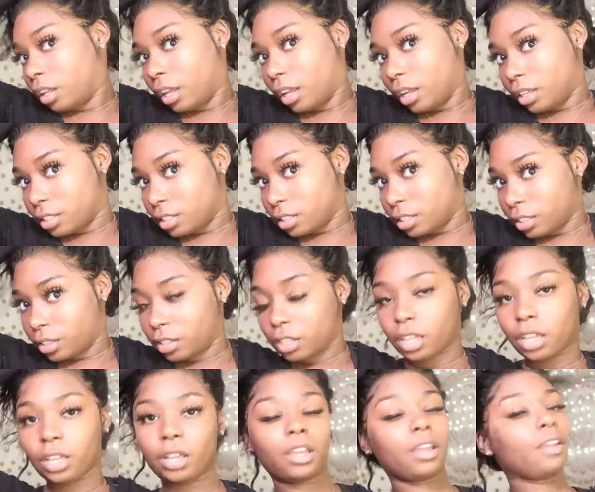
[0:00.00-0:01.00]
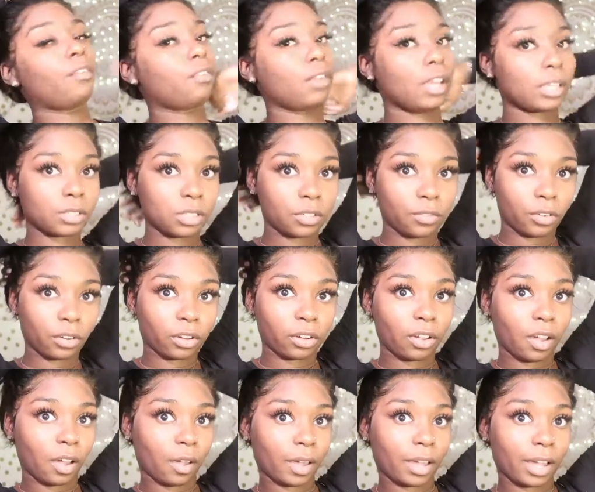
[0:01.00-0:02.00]
And if you guys want to figure
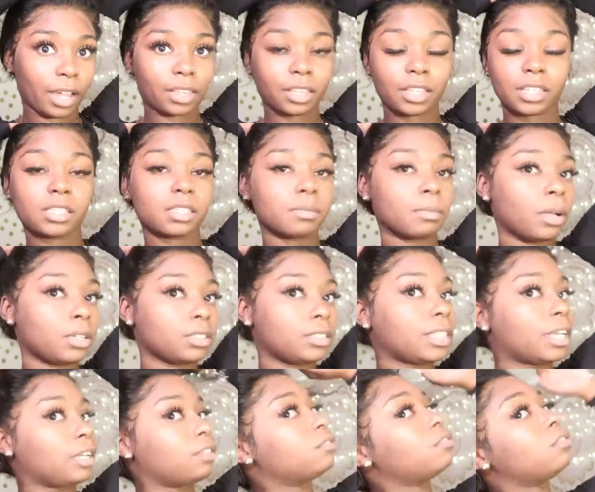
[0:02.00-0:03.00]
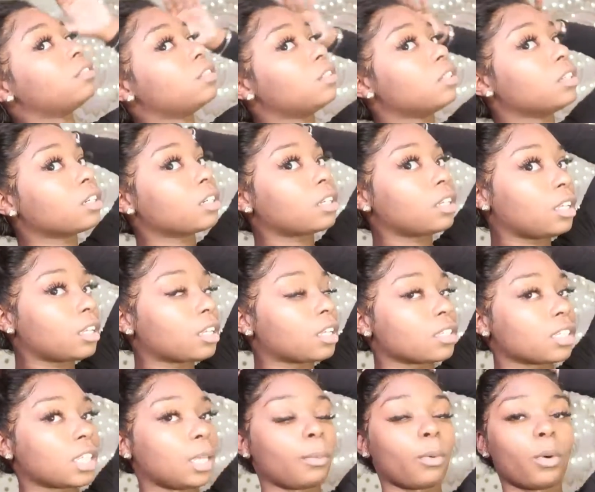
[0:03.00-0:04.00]
out how I got this meltdown look,
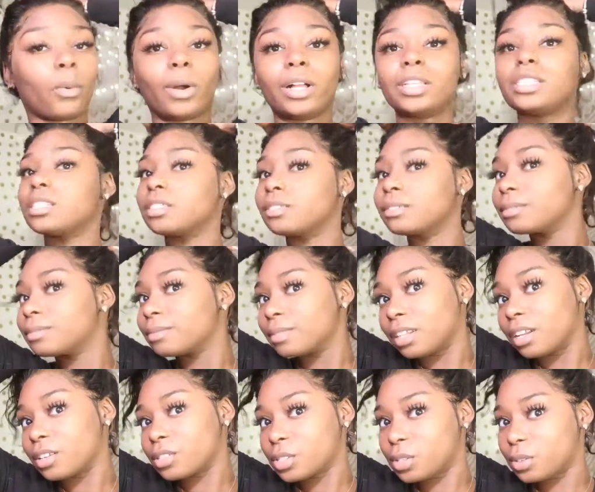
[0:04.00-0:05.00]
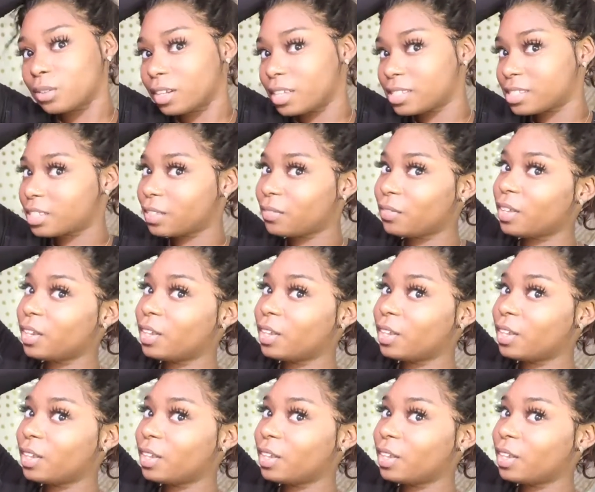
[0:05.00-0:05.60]
just keep on watching. And I'll see you guys in the